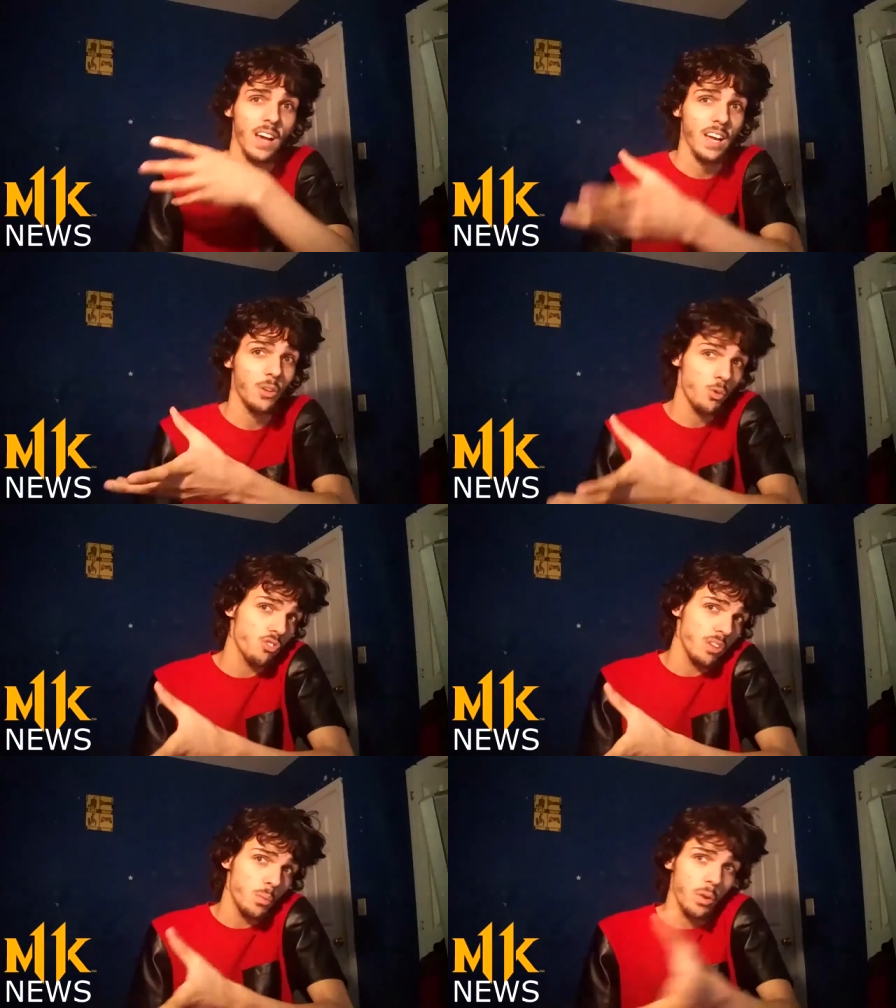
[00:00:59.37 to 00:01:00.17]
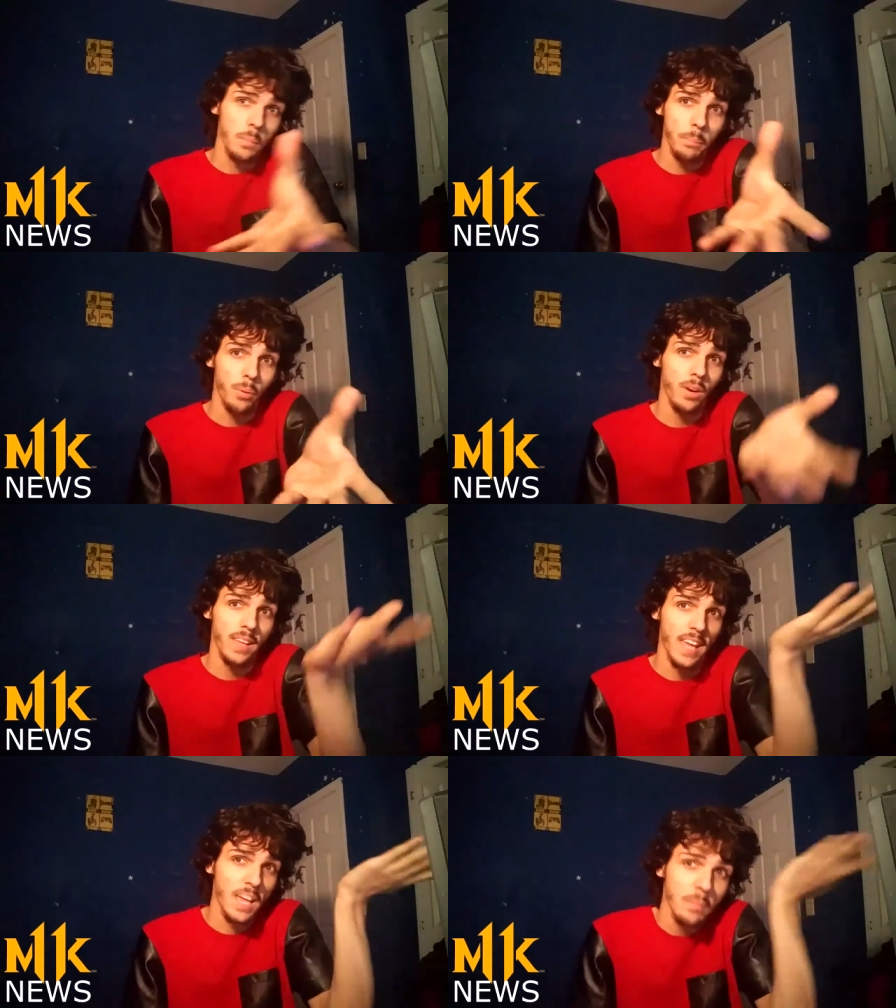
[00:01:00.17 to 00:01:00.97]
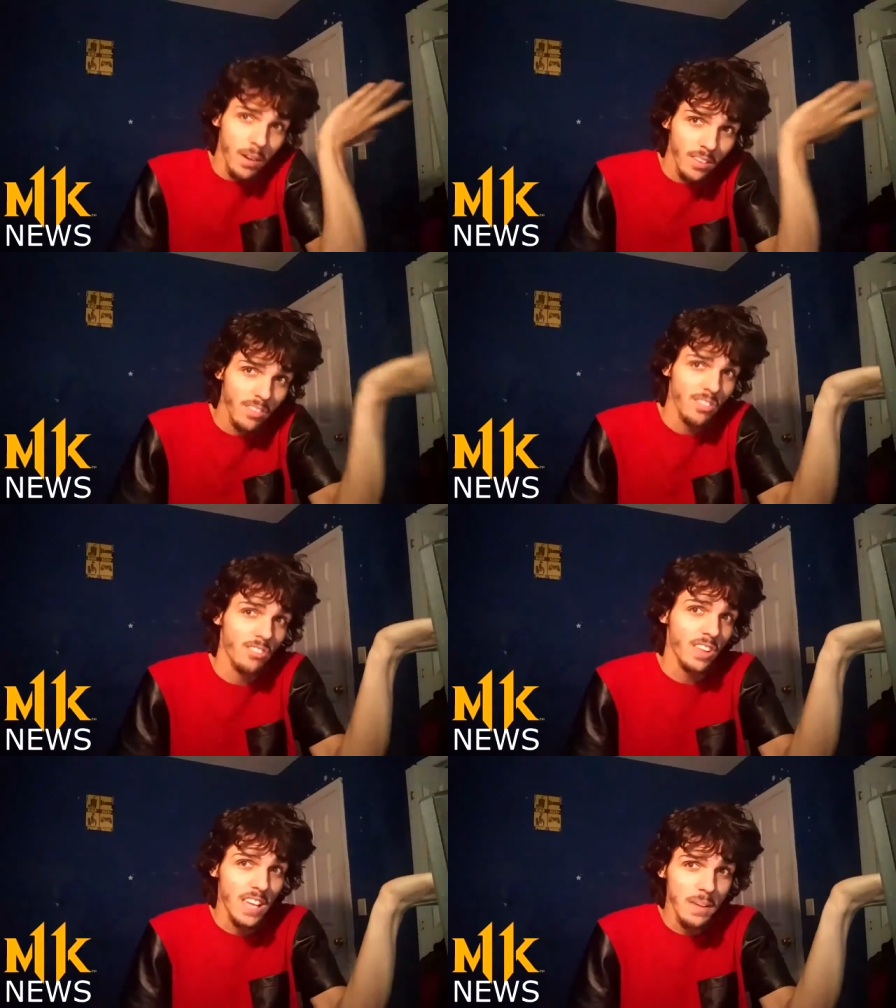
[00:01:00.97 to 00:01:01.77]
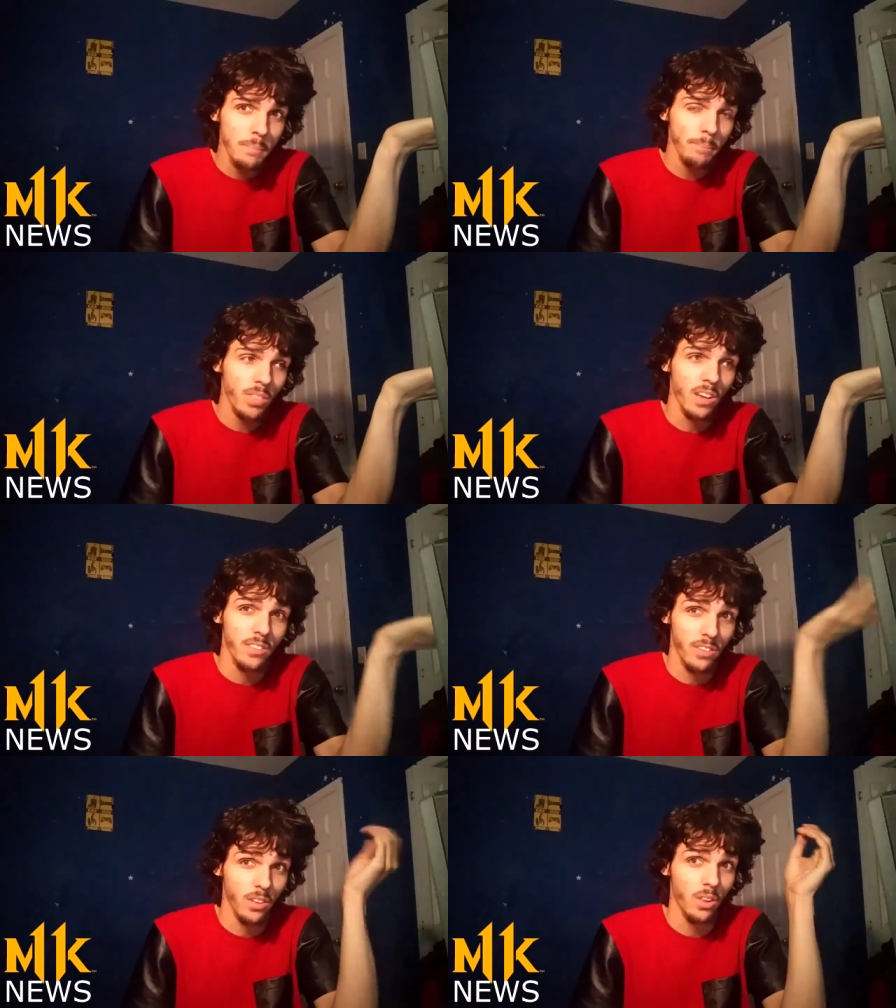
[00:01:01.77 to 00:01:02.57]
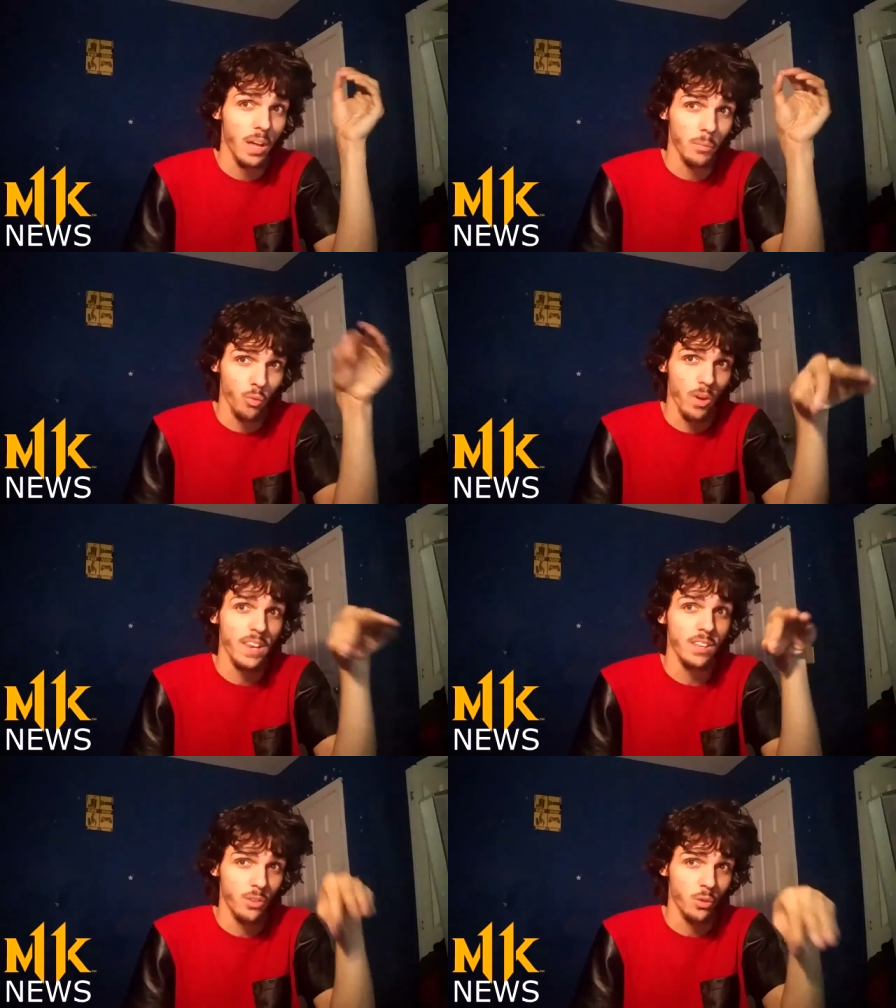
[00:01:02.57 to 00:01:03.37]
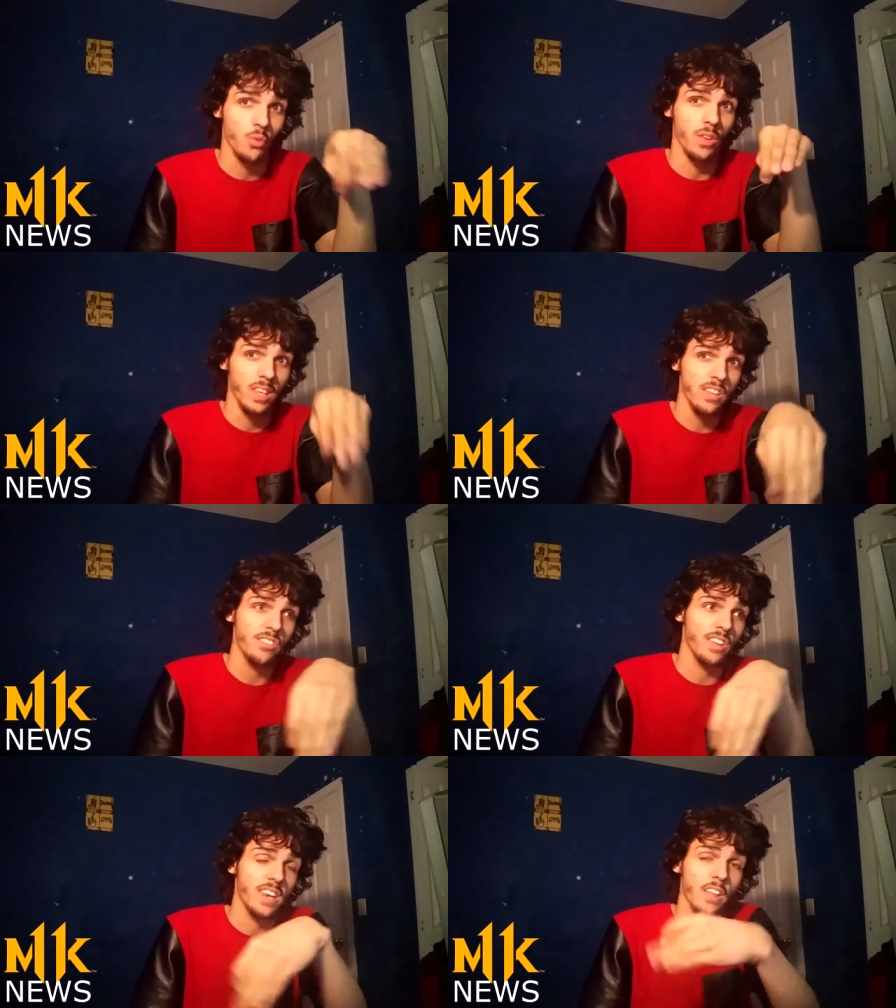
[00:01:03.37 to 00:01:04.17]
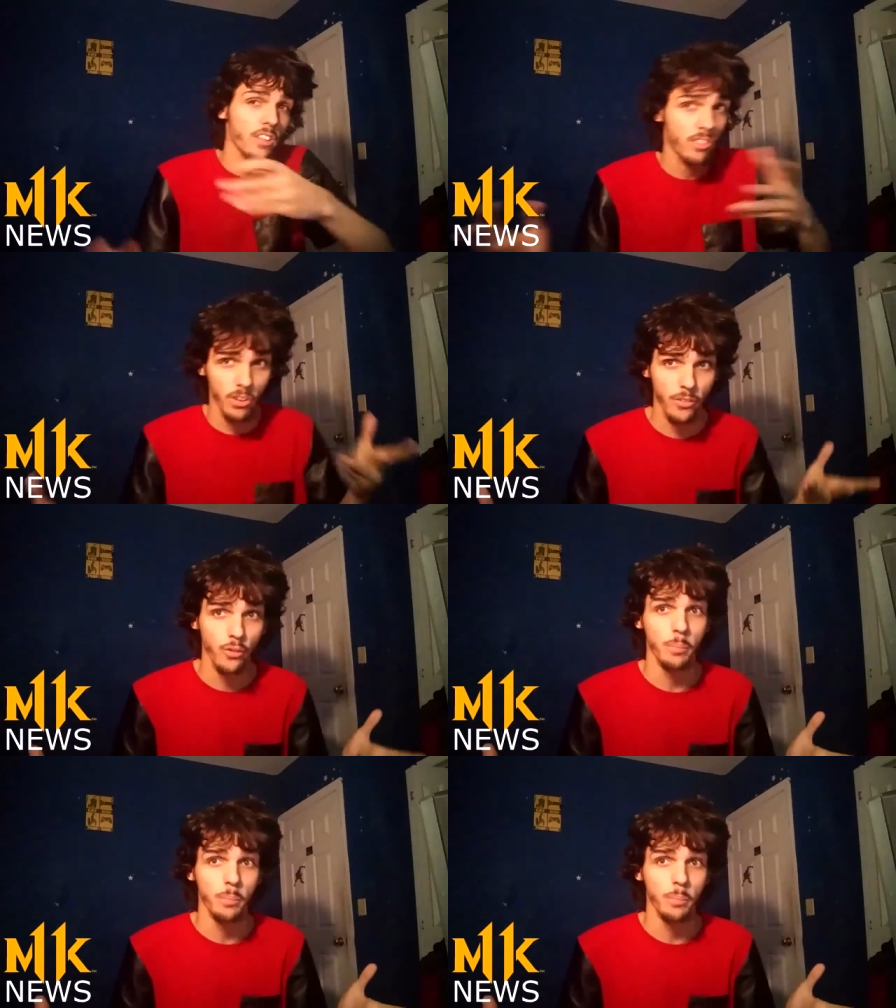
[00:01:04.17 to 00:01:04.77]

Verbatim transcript: I usually wouldn't put a game on Steam until I'm ready to release it. Now it sucks for